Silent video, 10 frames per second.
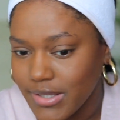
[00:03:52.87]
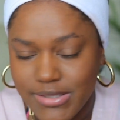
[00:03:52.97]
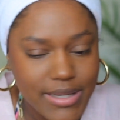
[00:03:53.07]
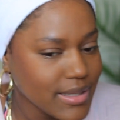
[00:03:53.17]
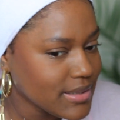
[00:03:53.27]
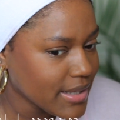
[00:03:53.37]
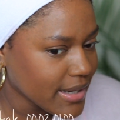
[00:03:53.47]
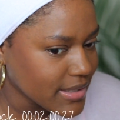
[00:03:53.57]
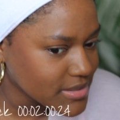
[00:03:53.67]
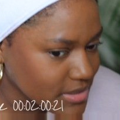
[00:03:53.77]
It's like
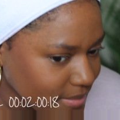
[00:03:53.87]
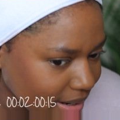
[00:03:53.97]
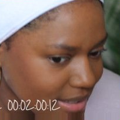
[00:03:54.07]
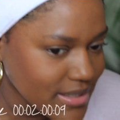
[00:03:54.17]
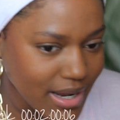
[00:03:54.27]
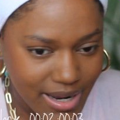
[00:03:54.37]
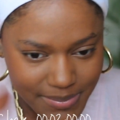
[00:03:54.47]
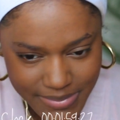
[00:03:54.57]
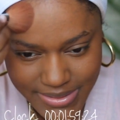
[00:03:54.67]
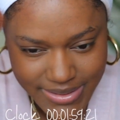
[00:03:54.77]
clinging to my
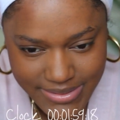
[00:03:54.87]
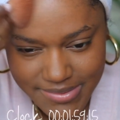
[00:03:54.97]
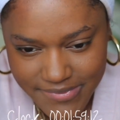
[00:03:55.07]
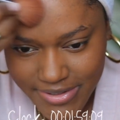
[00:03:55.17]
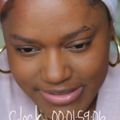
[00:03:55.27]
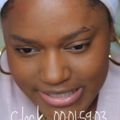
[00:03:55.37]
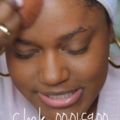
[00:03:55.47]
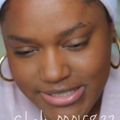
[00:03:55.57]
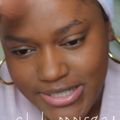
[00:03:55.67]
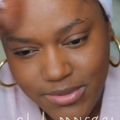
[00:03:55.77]
non-blended
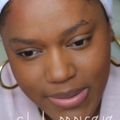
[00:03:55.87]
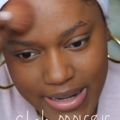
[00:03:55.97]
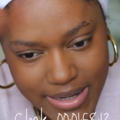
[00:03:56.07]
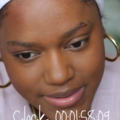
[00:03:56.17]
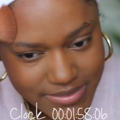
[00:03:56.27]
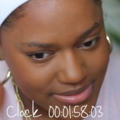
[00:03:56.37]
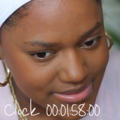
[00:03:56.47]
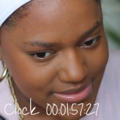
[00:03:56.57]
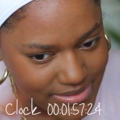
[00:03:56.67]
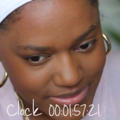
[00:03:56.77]
foundation. Wow,
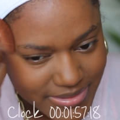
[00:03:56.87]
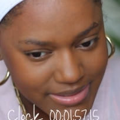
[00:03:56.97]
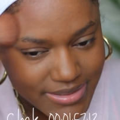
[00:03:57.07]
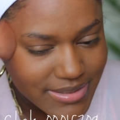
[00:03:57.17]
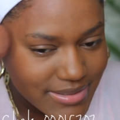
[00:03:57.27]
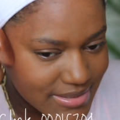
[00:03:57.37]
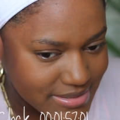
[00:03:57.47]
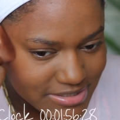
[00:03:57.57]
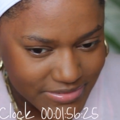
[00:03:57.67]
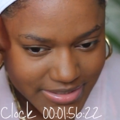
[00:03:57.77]
this is annoying.
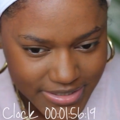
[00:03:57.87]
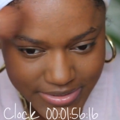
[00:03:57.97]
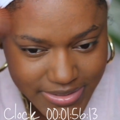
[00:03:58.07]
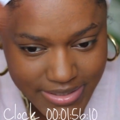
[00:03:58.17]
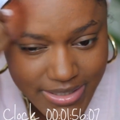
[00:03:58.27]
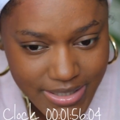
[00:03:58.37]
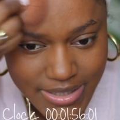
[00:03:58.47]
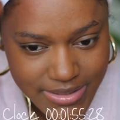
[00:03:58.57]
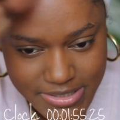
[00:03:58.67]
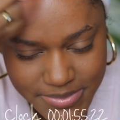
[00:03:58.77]
This is really annoying.
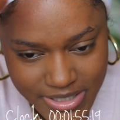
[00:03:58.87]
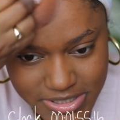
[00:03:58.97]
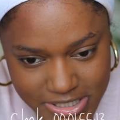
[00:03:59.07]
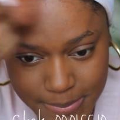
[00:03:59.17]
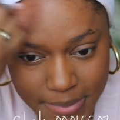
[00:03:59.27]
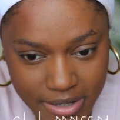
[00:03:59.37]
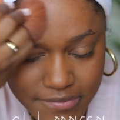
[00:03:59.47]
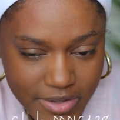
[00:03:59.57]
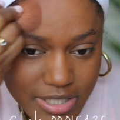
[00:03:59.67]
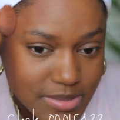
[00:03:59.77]
This bronzer is
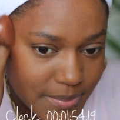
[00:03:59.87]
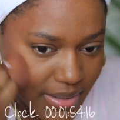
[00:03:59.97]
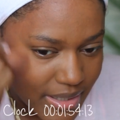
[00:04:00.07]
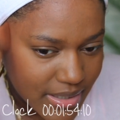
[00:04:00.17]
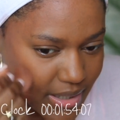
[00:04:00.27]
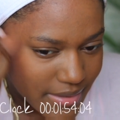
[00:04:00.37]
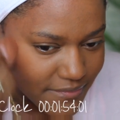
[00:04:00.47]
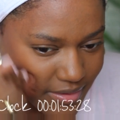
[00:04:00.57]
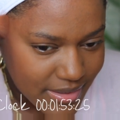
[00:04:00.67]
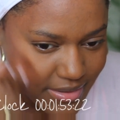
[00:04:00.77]
perfect, but I
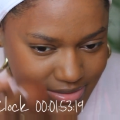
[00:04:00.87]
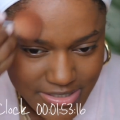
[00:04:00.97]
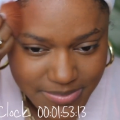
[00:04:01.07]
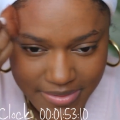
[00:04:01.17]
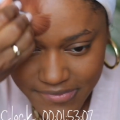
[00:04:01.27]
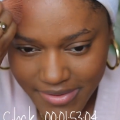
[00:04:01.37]
feel like since my